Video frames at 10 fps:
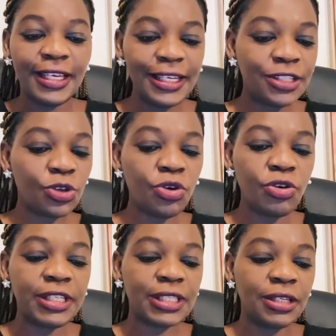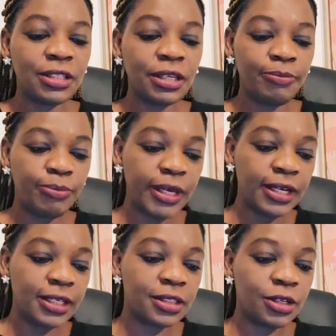It's always
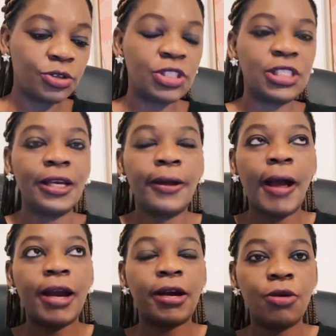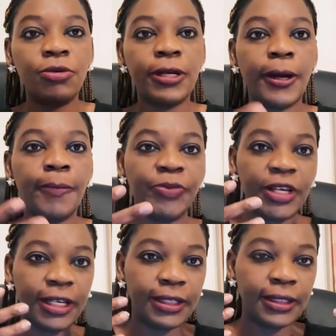being Xeroxing around
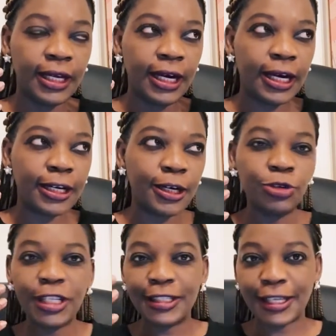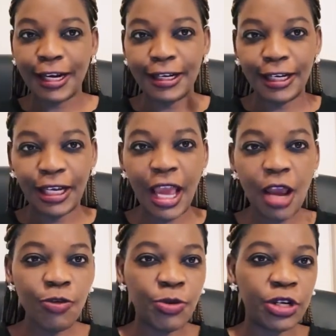the salary.
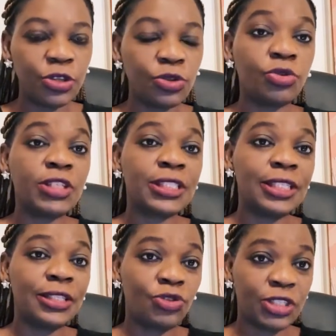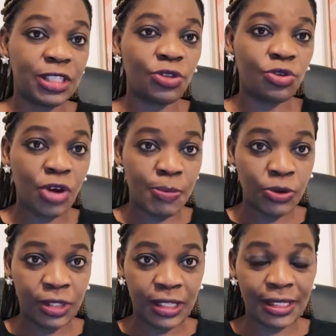Everybody is always interested to know
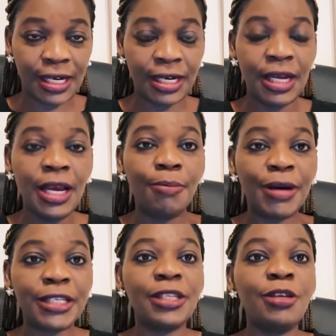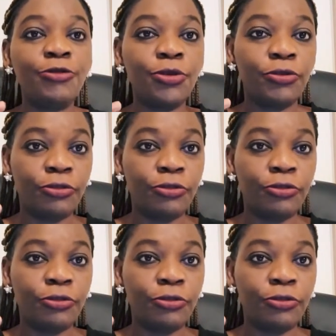about the salary. But if you're